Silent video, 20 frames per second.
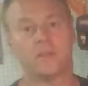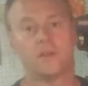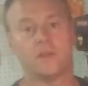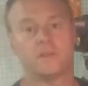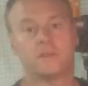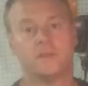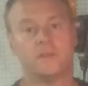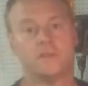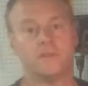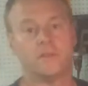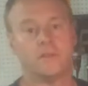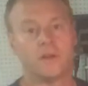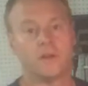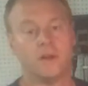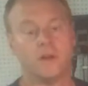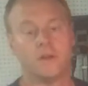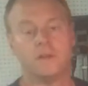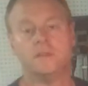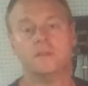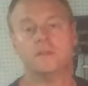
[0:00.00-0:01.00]
long to do at
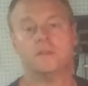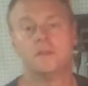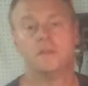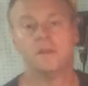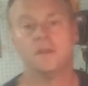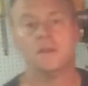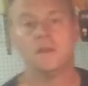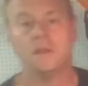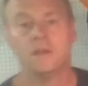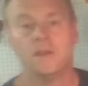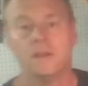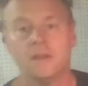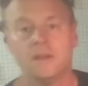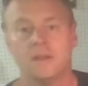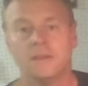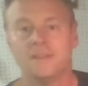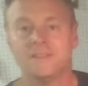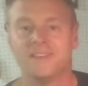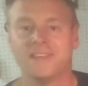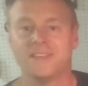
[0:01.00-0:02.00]
all.
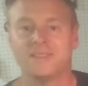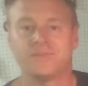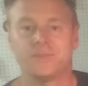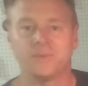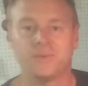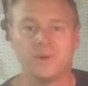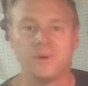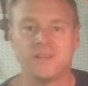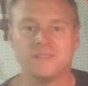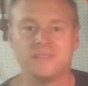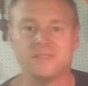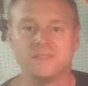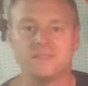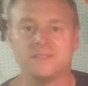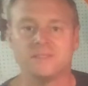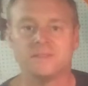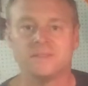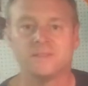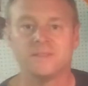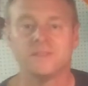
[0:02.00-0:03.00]
Thanks for watching.
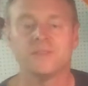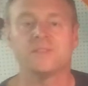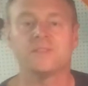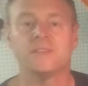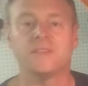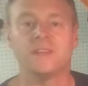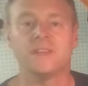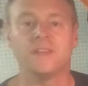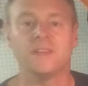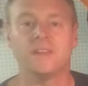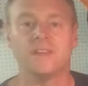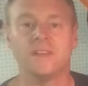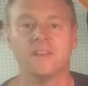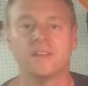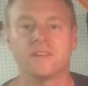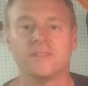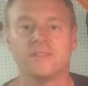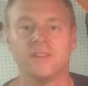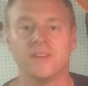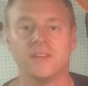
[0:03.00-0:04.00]
I'll see you on the
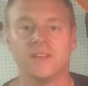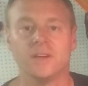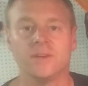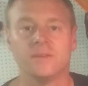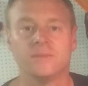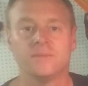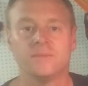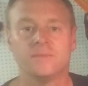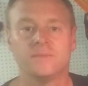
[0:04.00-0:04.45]
next video.